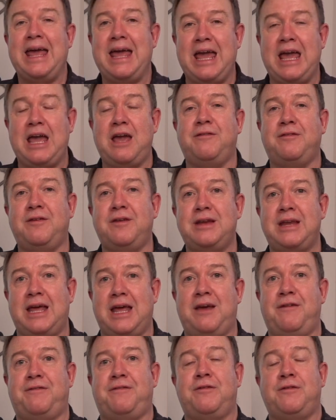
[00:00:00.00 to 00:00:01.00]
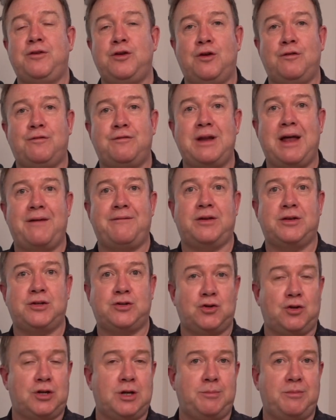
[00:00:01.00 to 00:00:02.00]
even if you've never
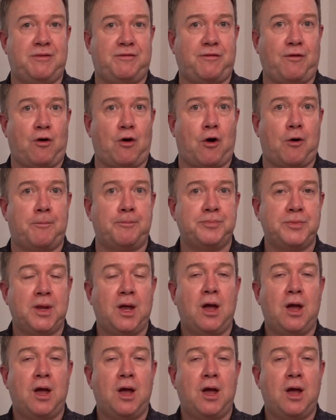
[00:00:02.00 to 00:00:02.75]
done it before.